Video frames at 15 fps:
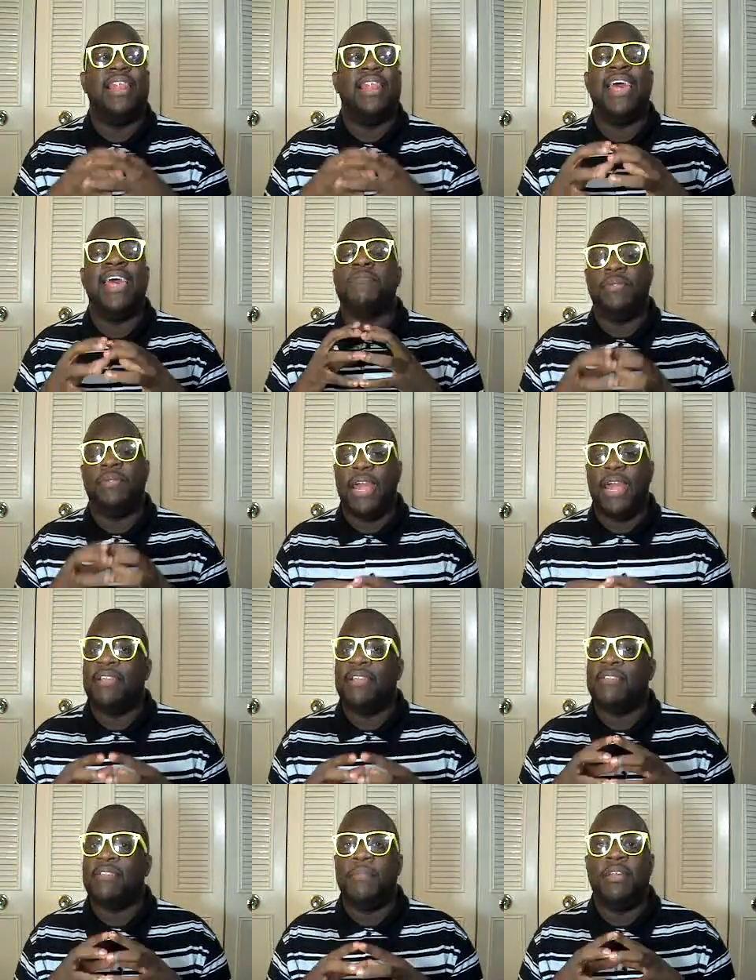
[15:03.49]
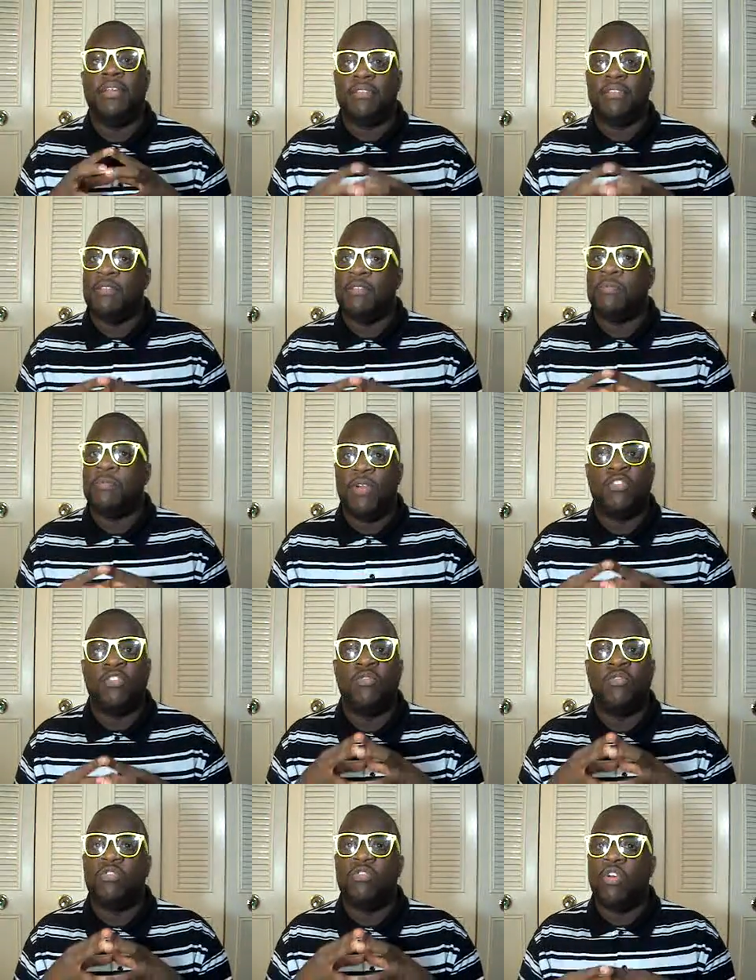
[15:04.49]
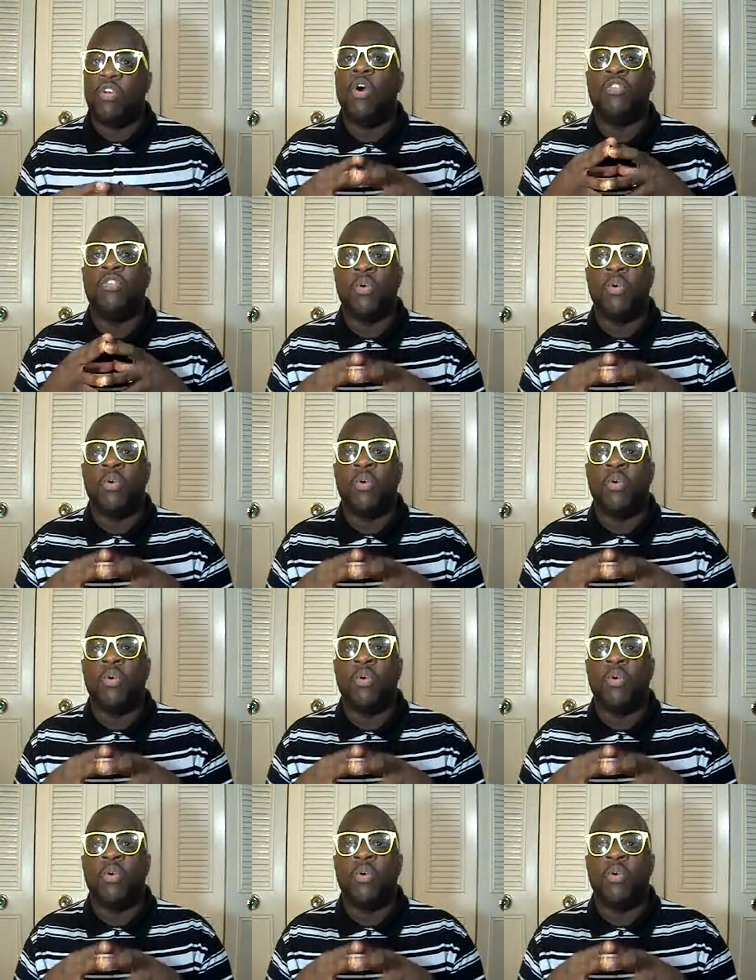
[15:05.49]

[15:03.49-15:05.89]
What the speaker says: Let's play some of these inspirational songs